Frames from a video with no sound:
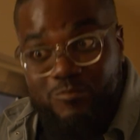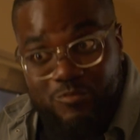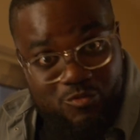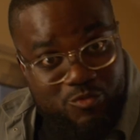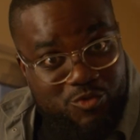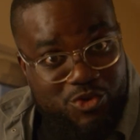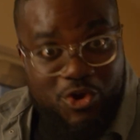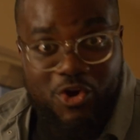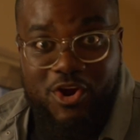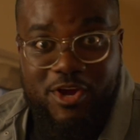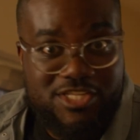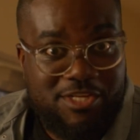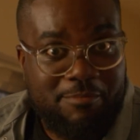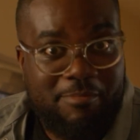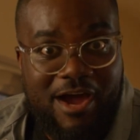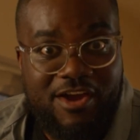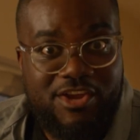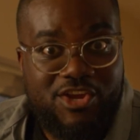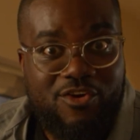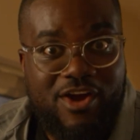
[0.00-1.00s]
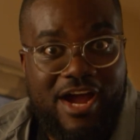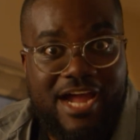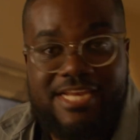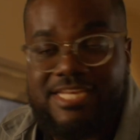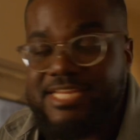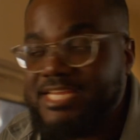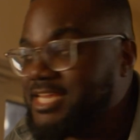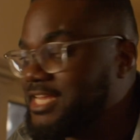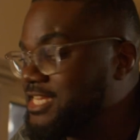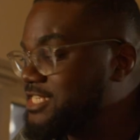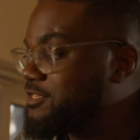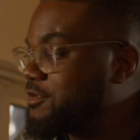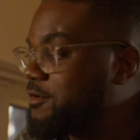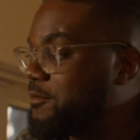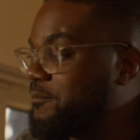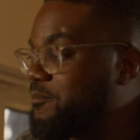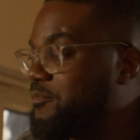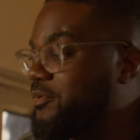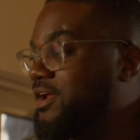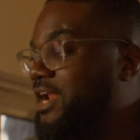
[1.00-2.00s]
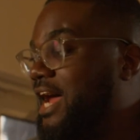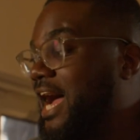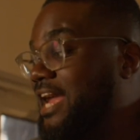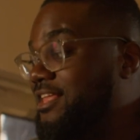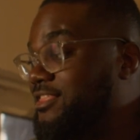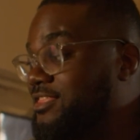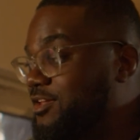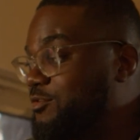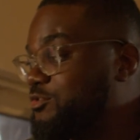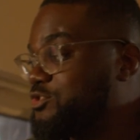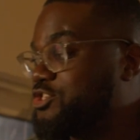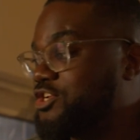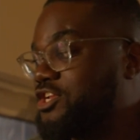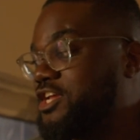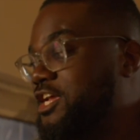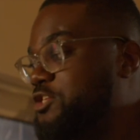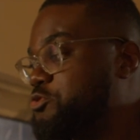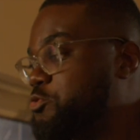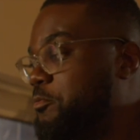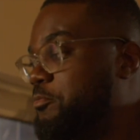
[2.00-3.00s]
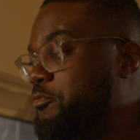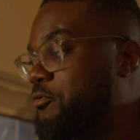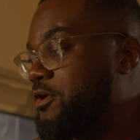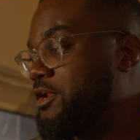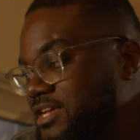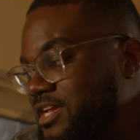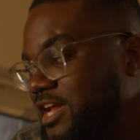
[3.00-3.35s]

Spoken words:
It's about your ideas. But I think we're starting to get to a point,